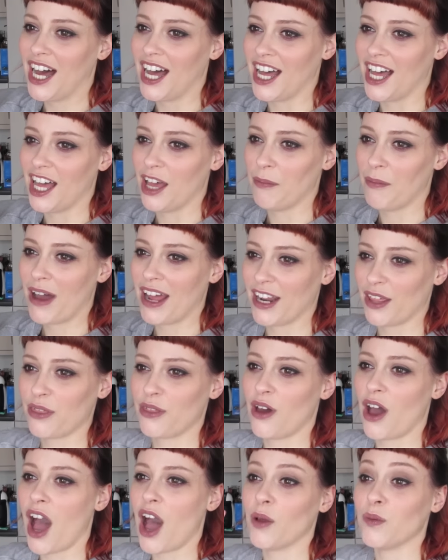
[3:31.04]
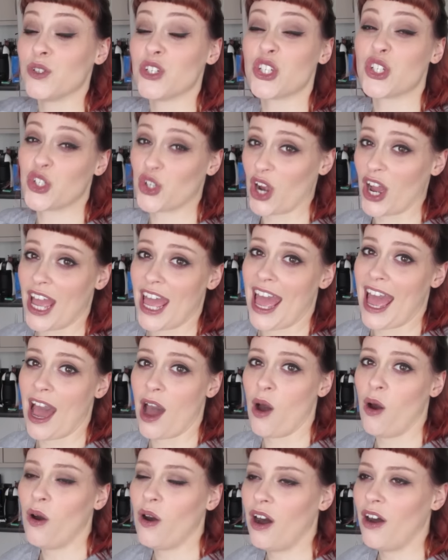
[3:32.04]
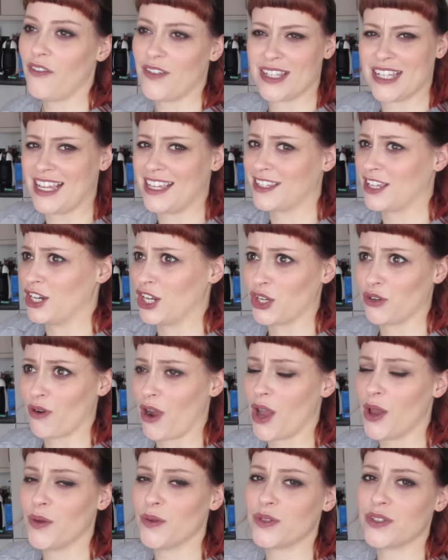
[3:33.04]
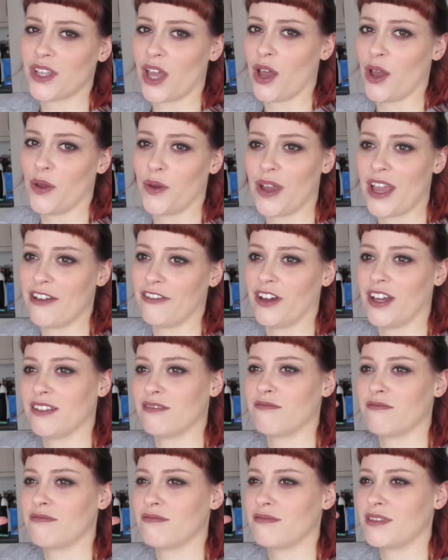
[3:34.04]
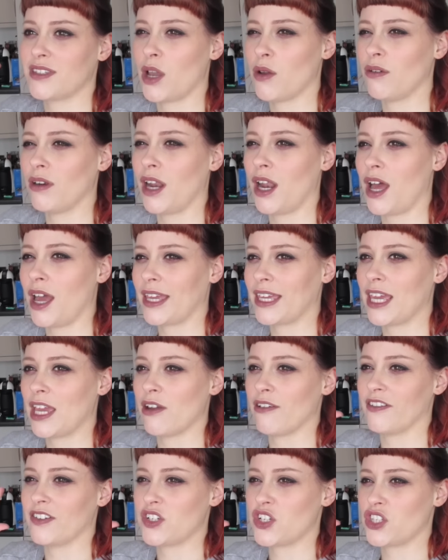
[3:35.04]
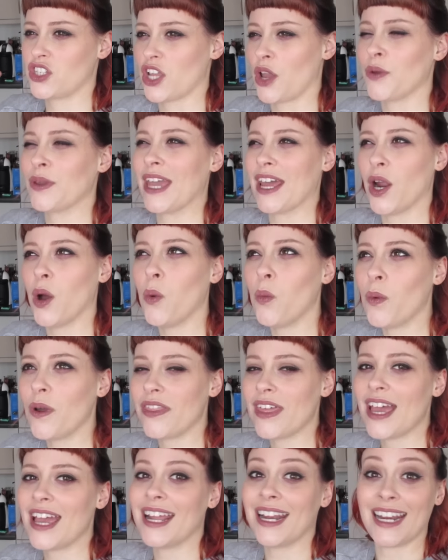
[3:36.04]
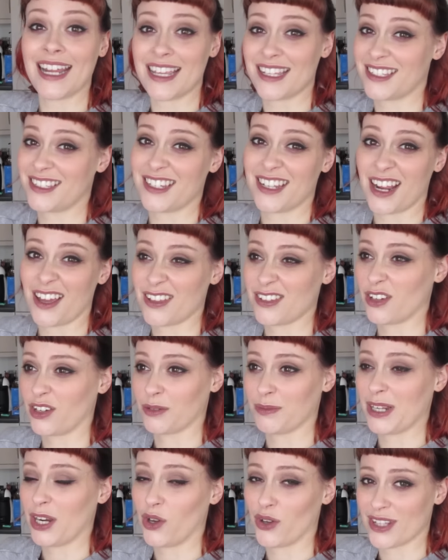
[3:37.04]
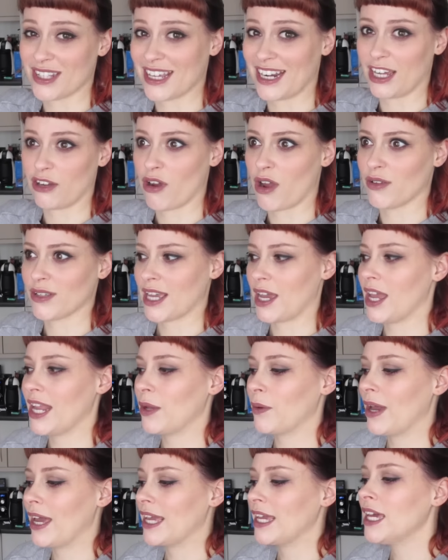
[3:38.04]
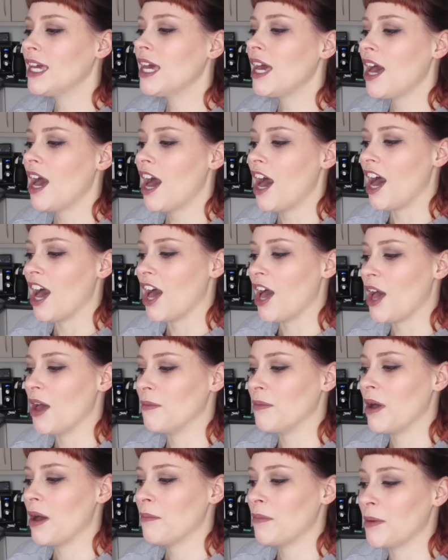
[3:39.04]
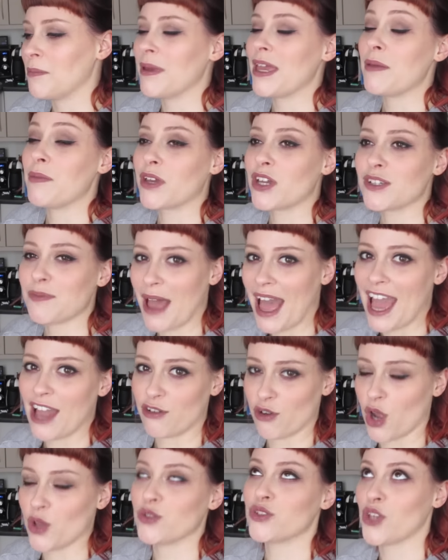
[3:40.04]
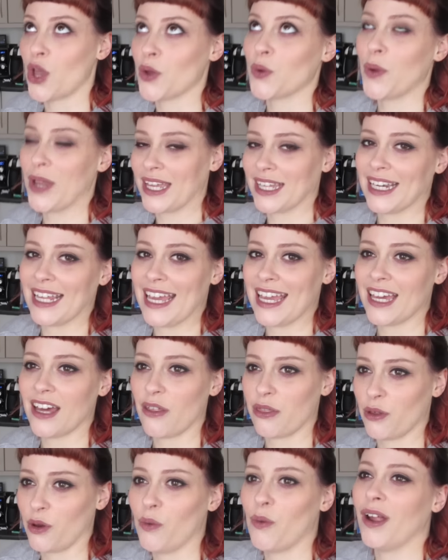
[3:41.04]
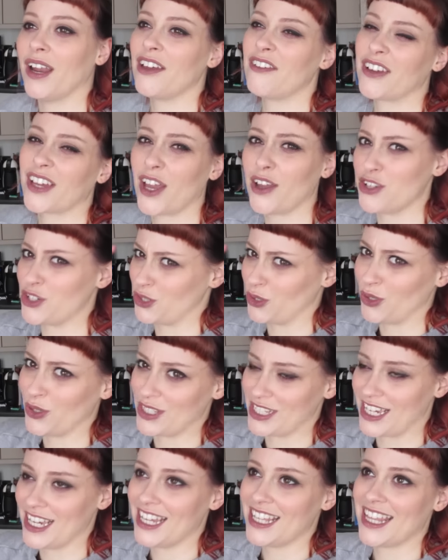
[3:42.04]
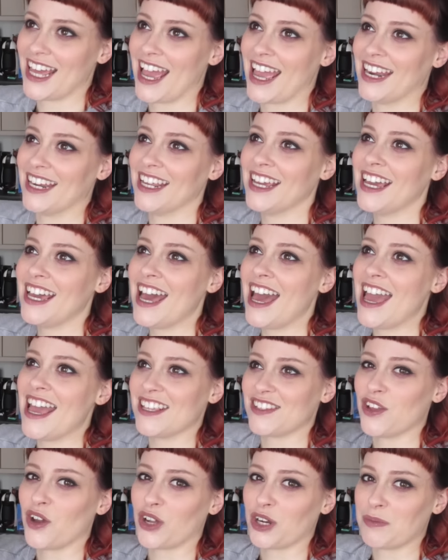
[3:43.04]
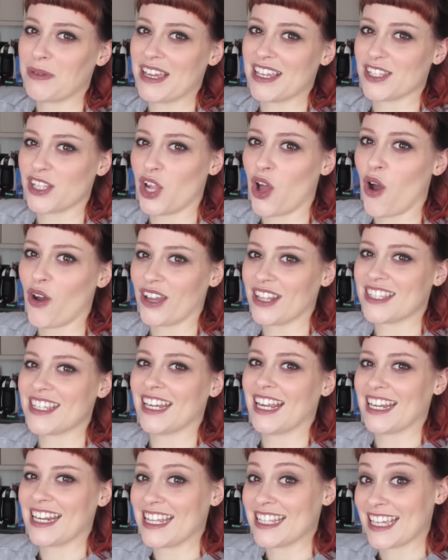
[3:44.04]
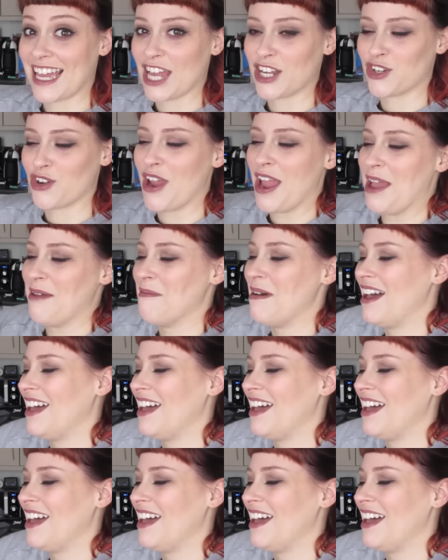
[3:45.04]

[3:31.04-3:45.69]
um, and I thought I'll just try it out. Obviously it's gonna grow, so if I don't like it, if I just don't get on with it, at least, you know, it's not gonna be long until it grows out anyway. Um, but B, because my hair grows so quickly, I thought, well, if I go shorter, then it's not gonna be as long until I need to get a trim.